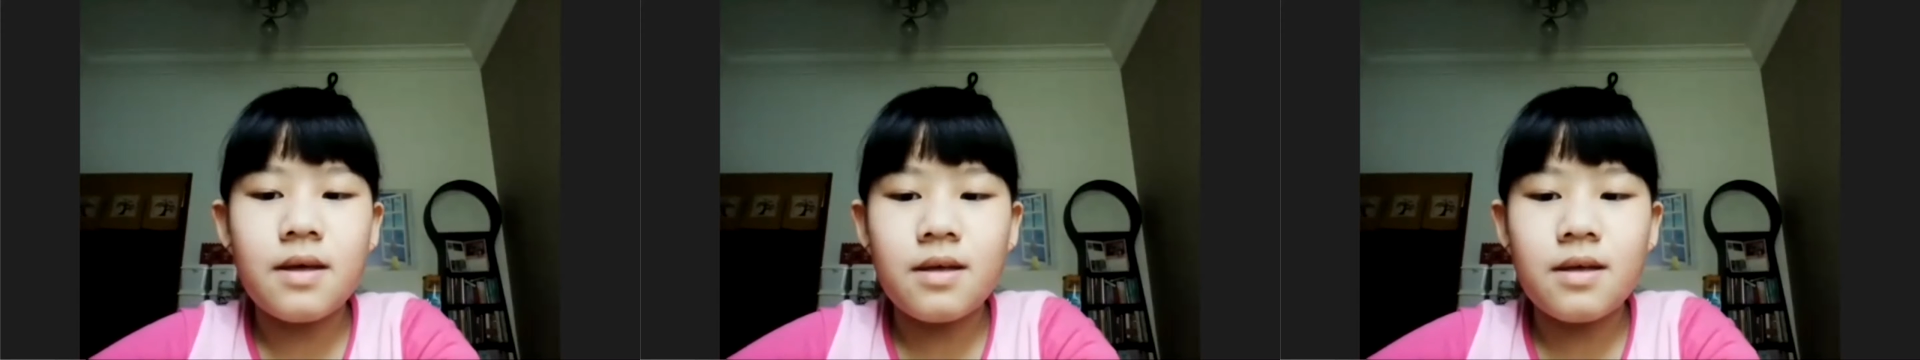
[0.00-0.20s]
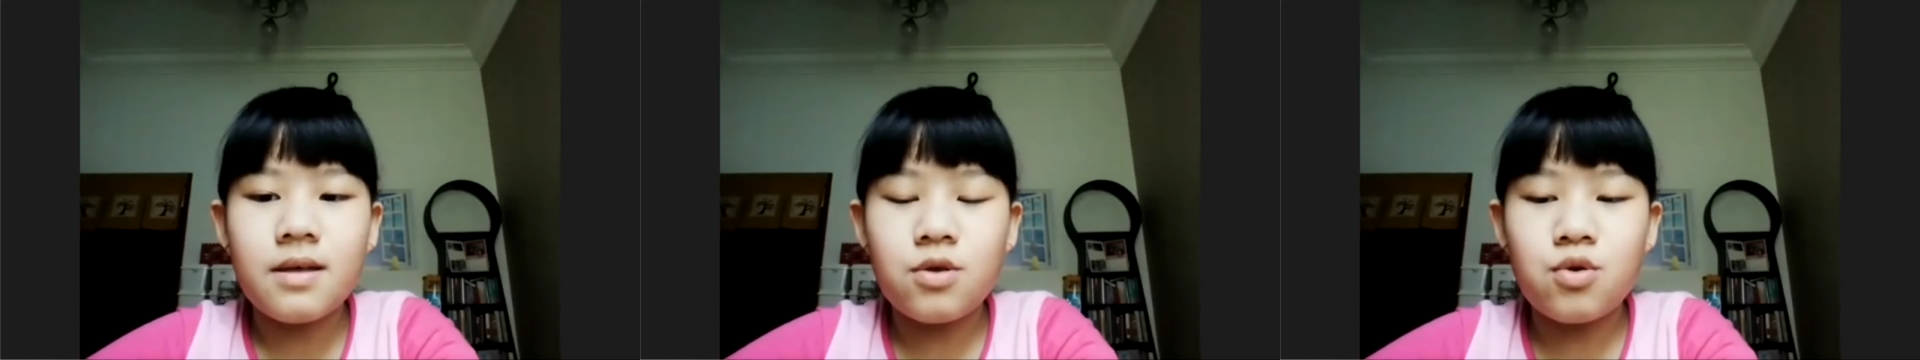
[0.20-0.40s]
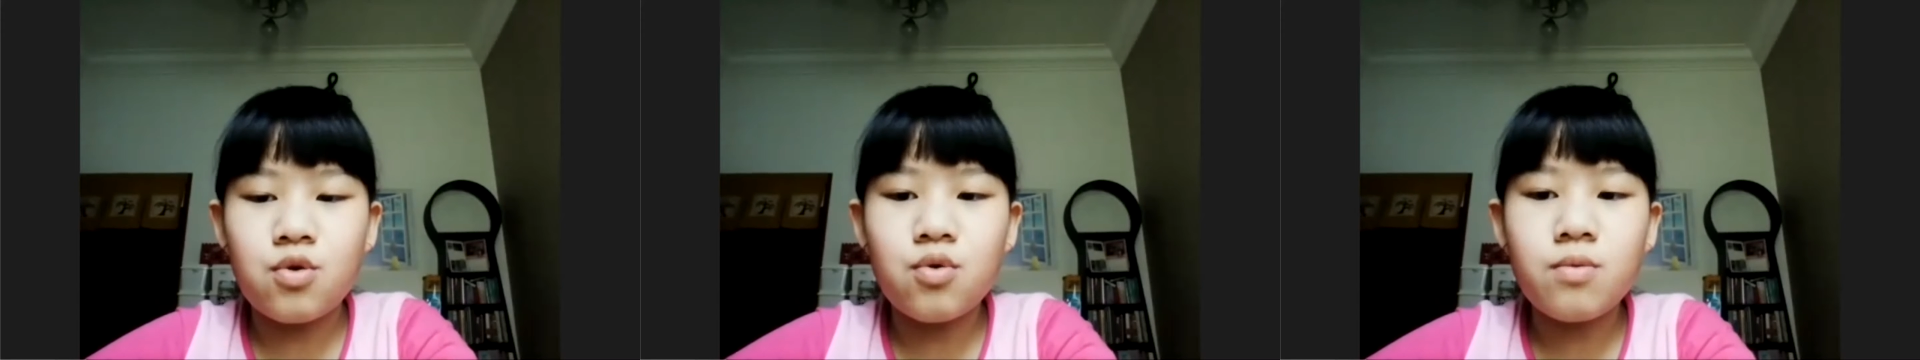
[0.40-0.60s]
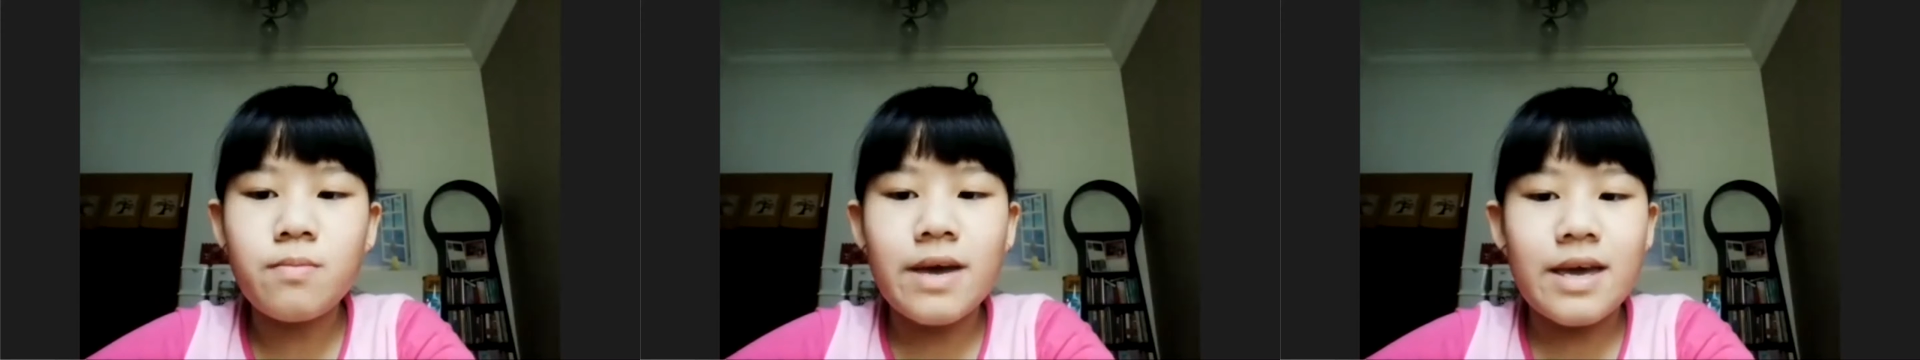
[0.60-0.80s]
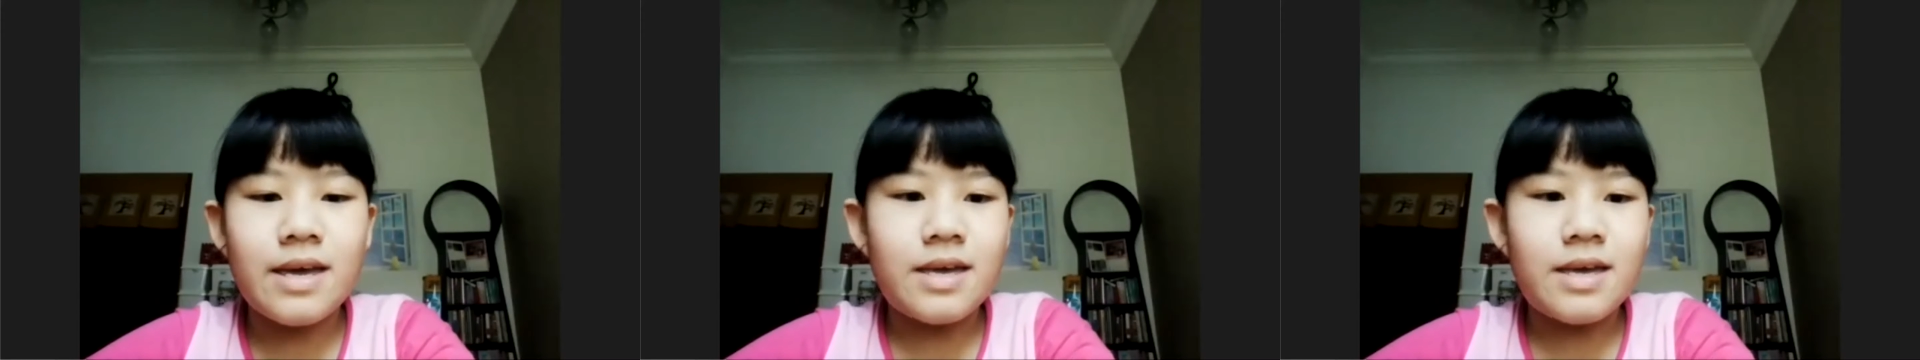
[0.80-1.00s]
You may
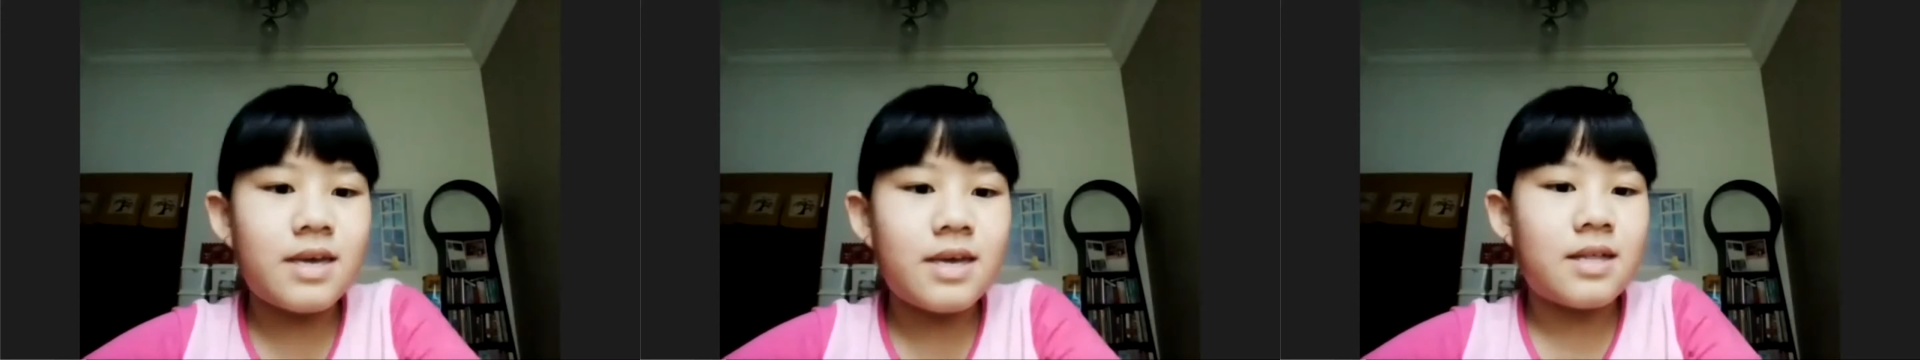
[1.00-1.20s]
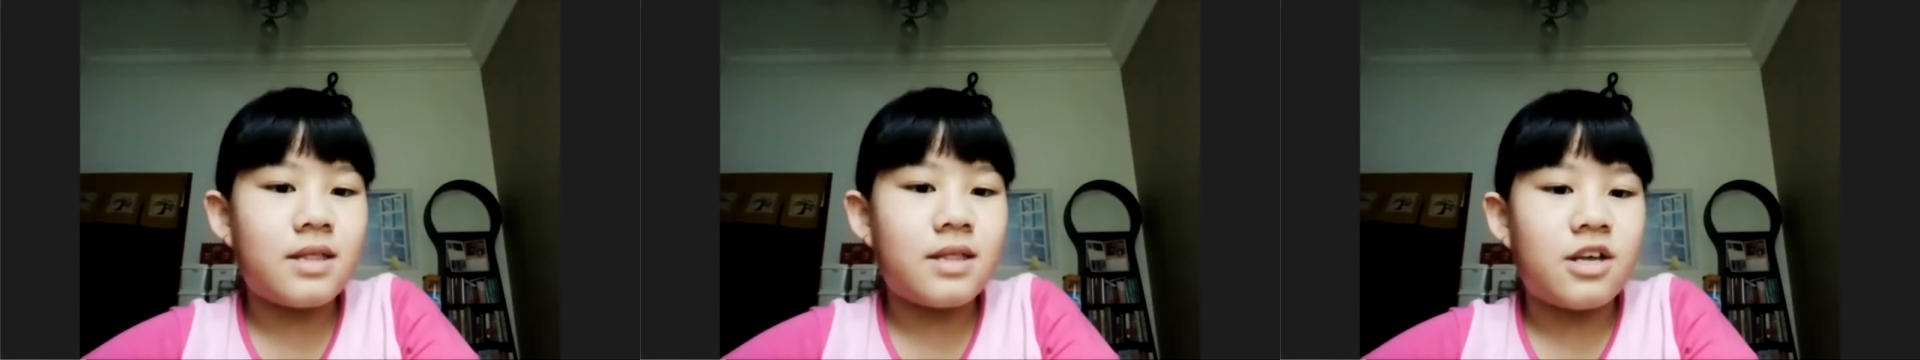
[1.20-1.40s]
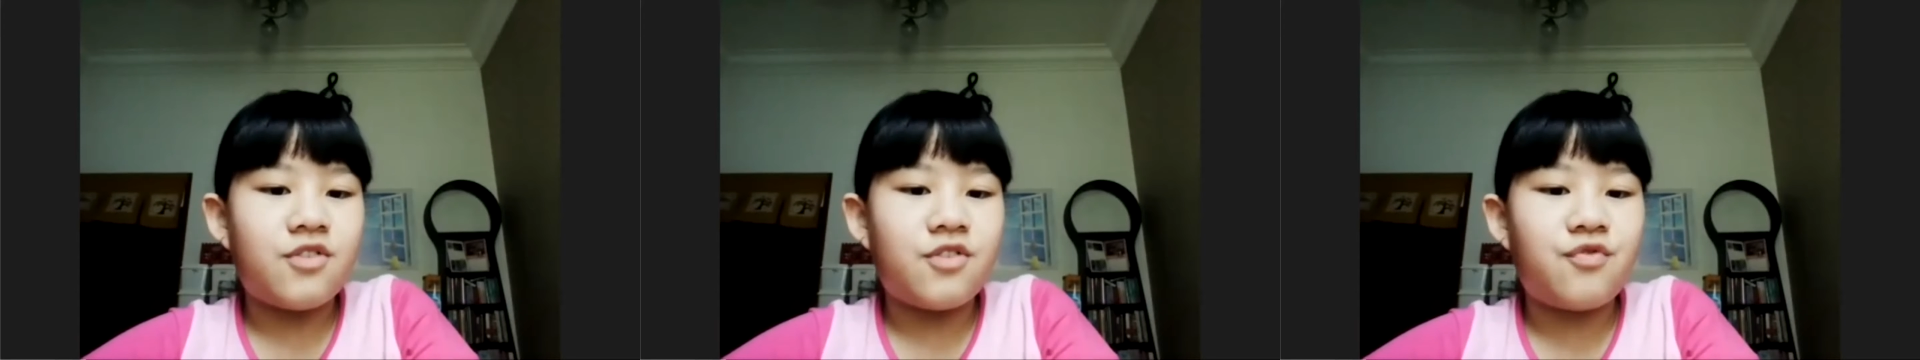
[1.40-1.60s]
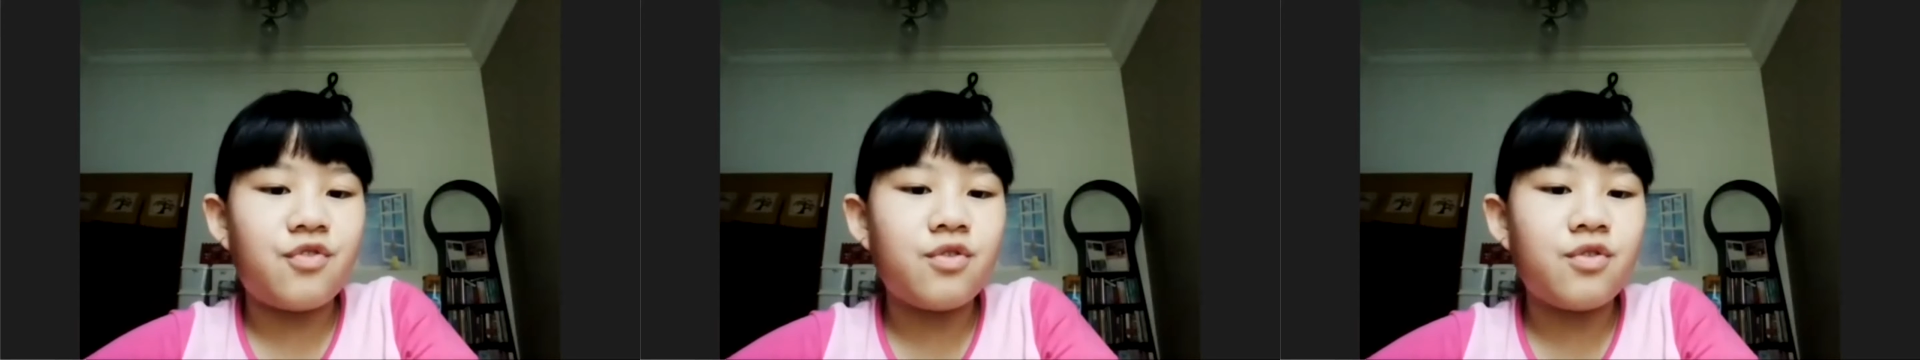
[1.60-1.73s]
eat the fruit